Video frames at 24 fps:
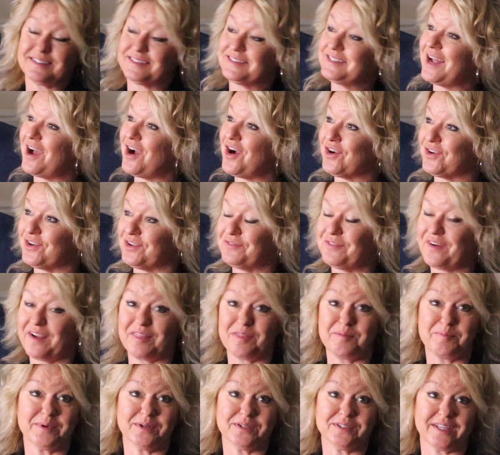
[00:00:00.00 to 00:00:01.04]
it's not hard to
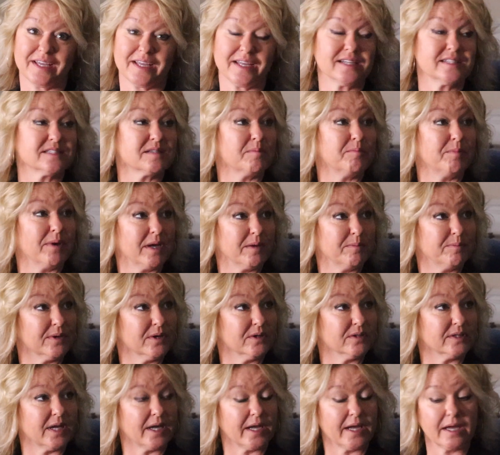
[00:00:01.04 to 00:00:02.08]
find the building. It's a big
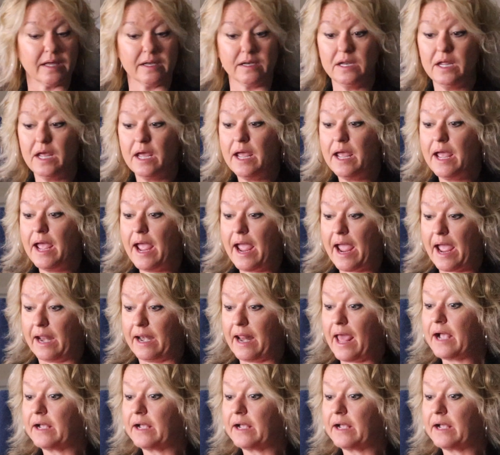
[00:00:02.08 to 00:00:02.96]
building, and